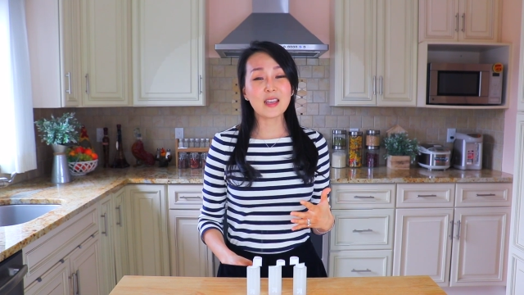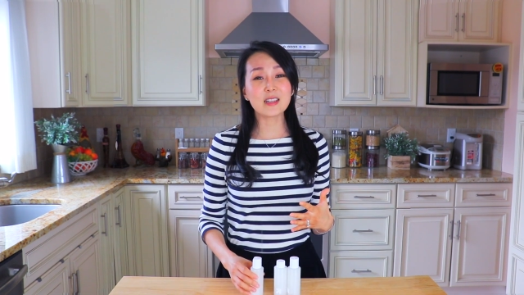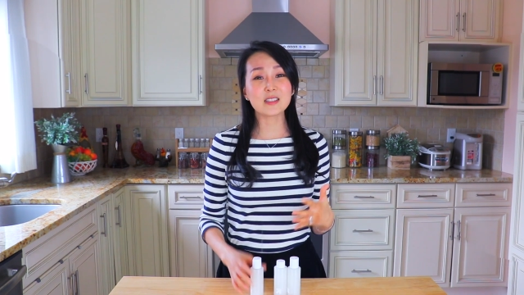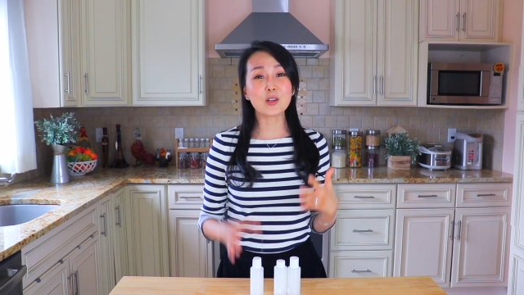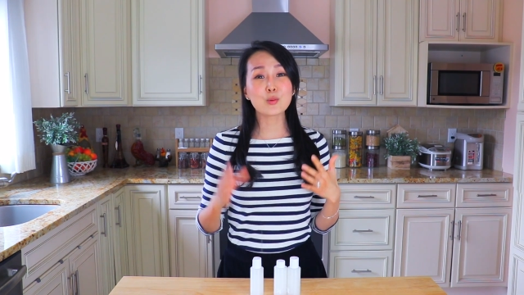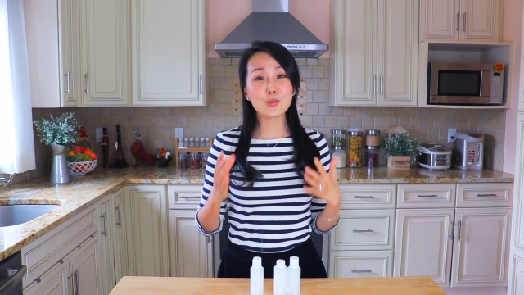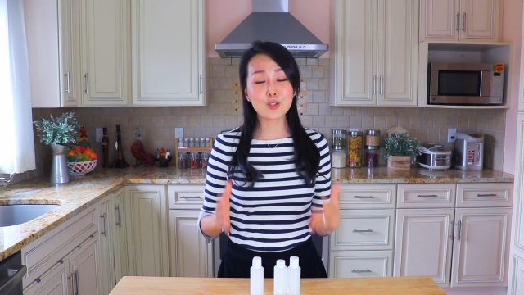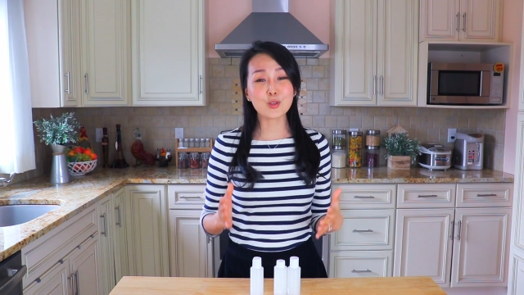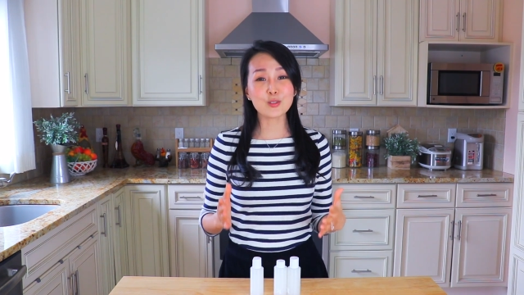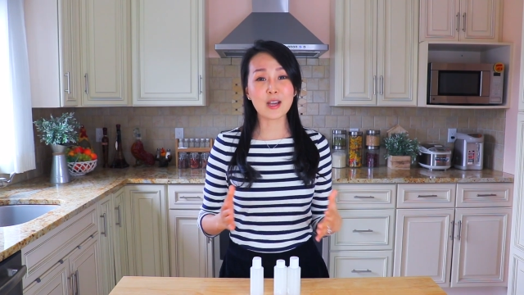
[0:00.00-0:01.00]
It is a
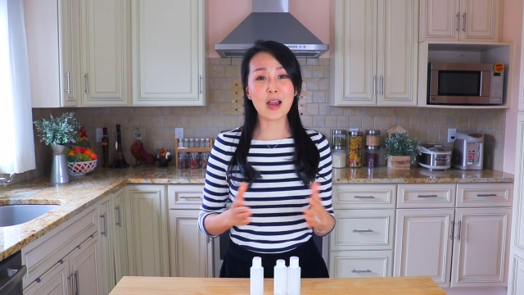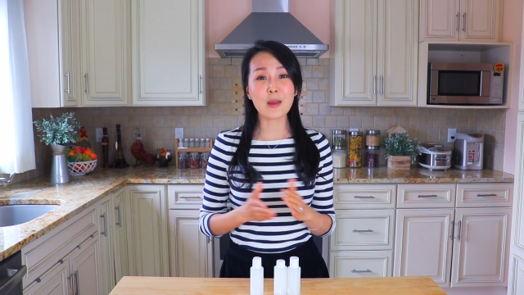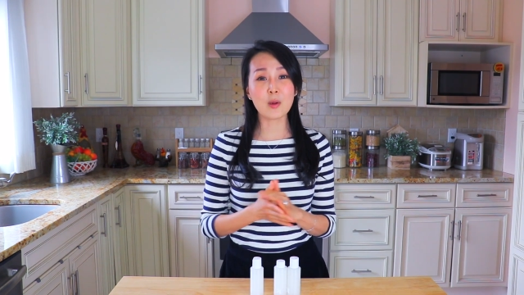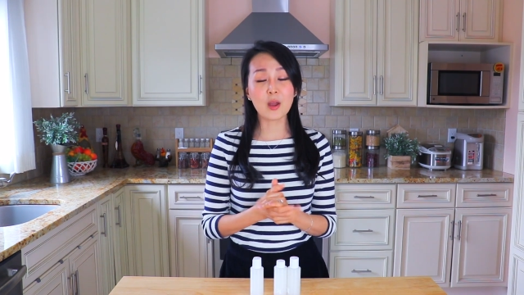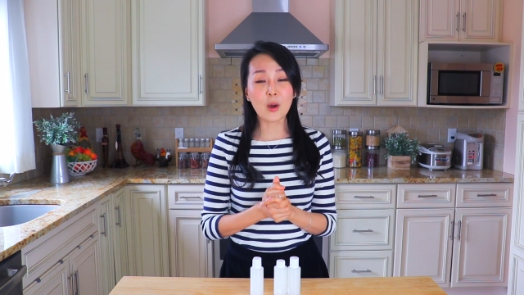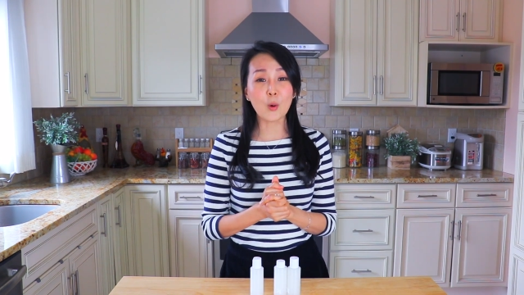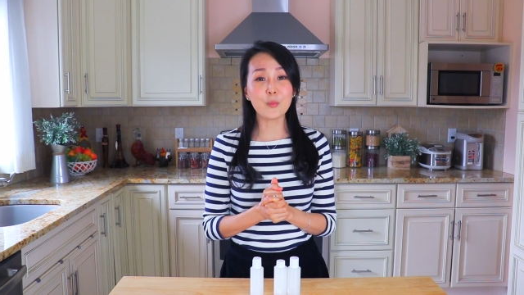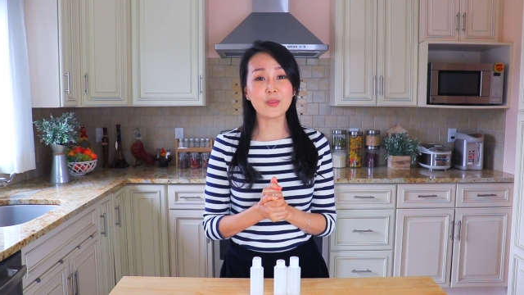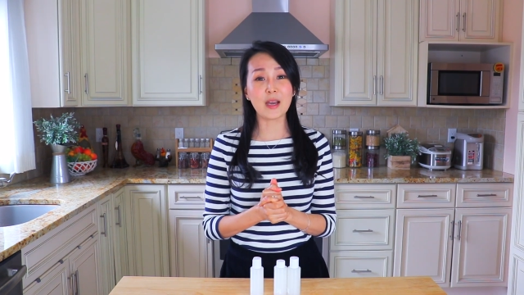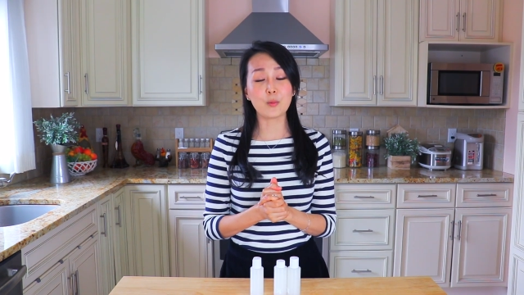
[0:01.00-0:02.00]
crucial time. I
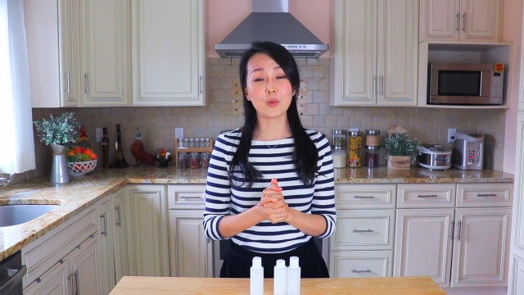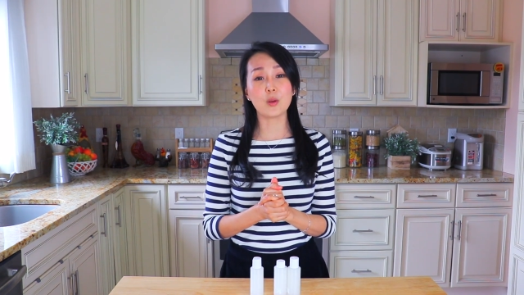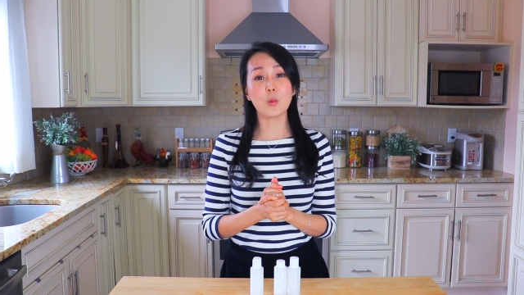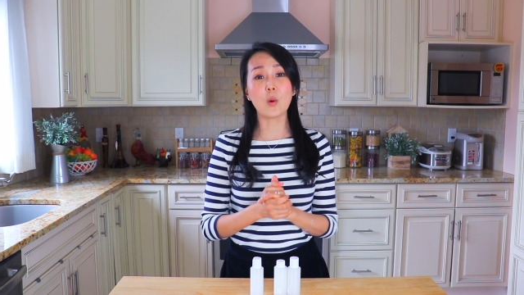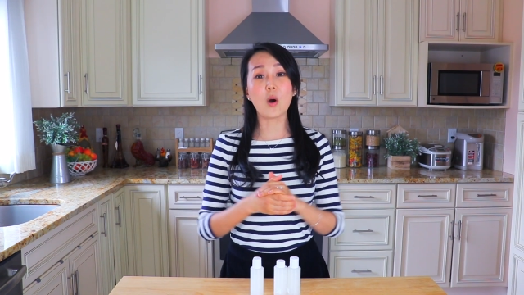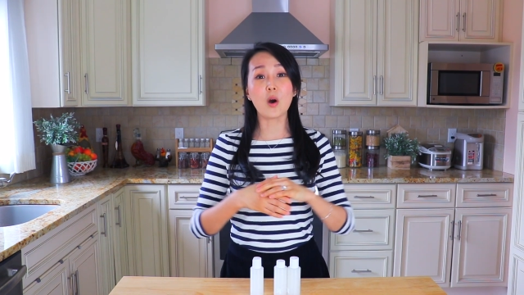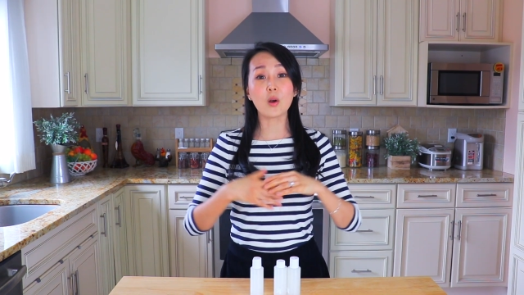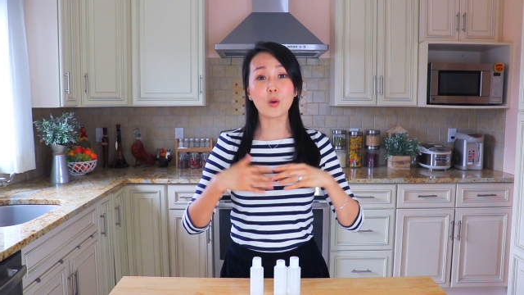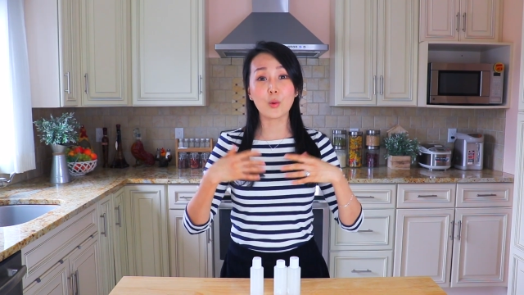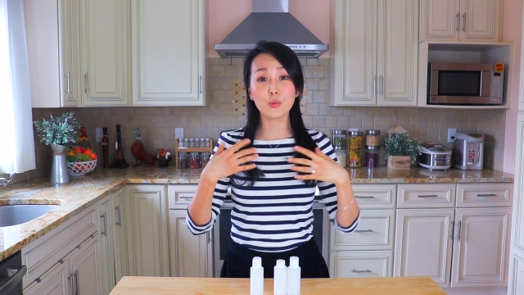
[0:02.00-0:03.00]
hope that we will
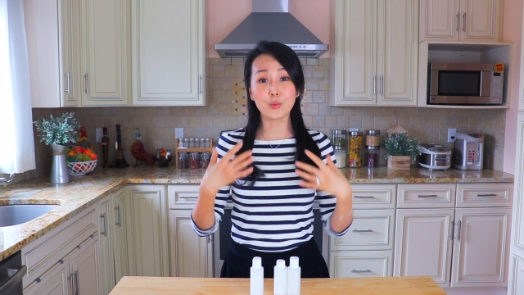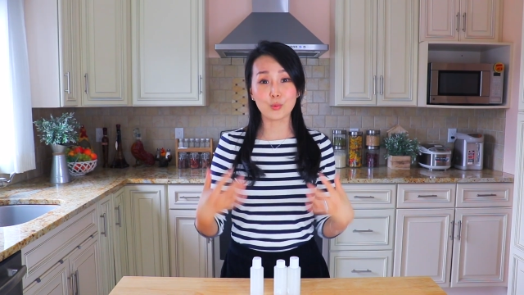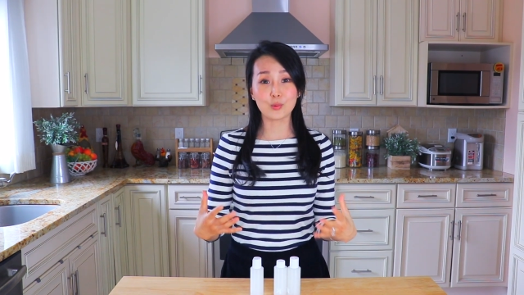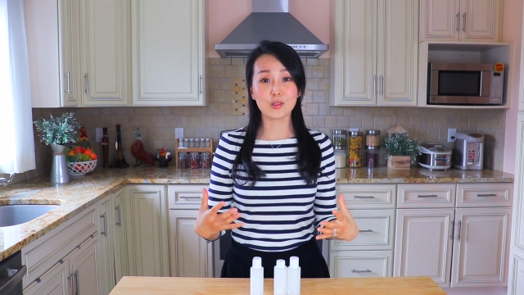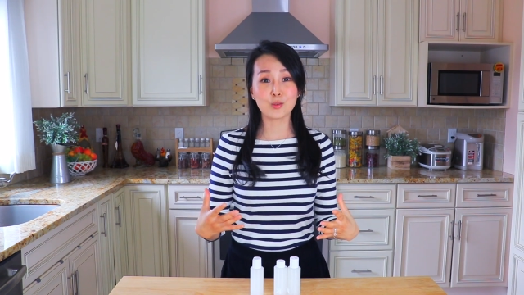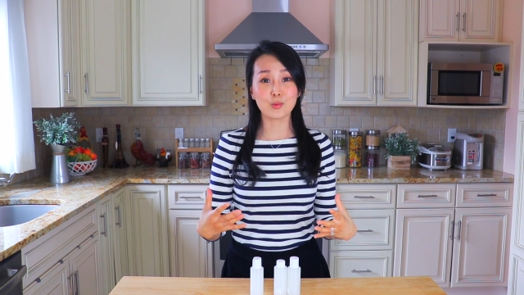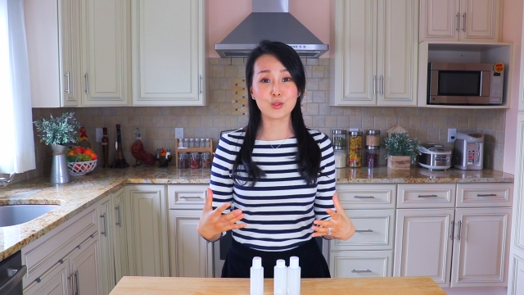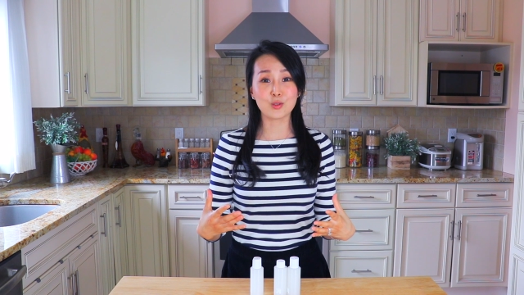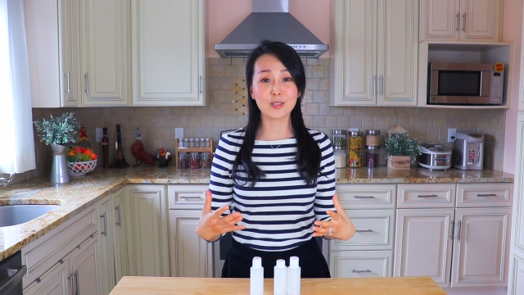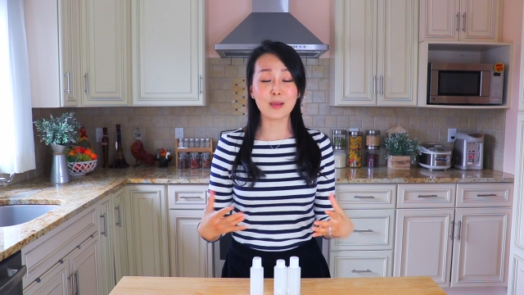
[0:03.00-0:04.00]
all go through this
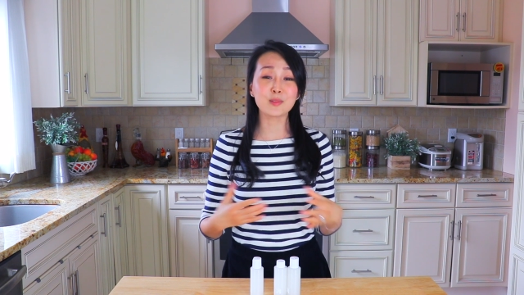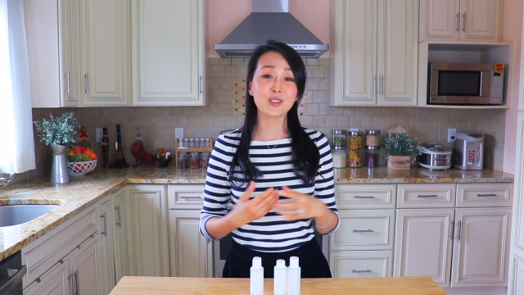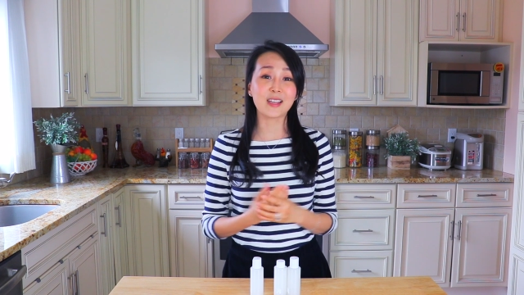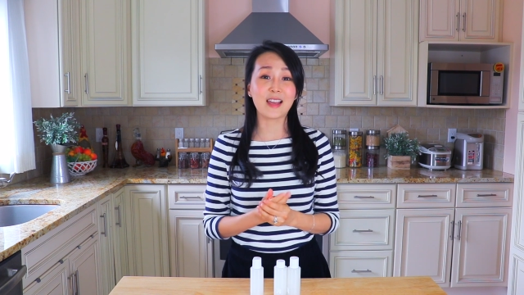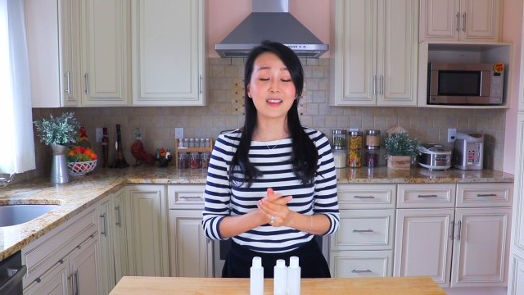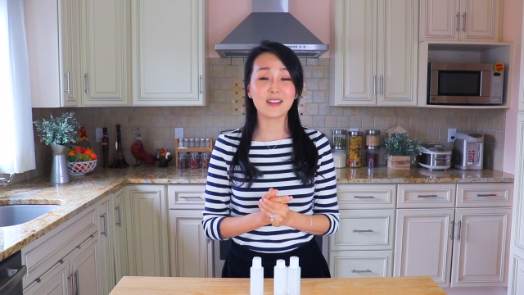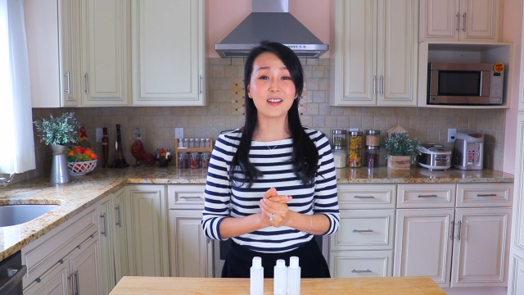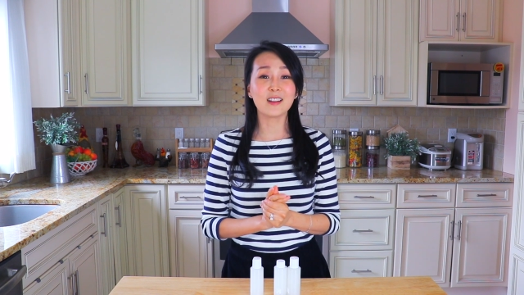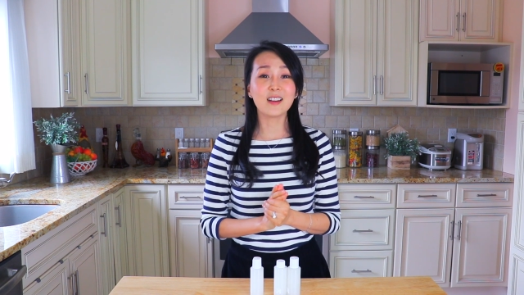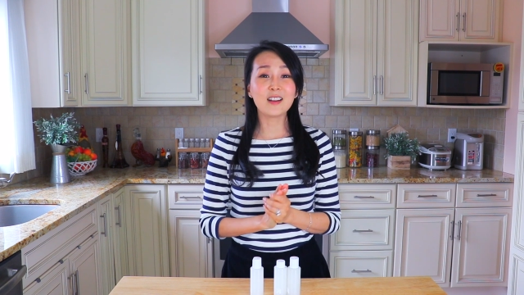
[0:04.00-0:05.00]
crucial time together.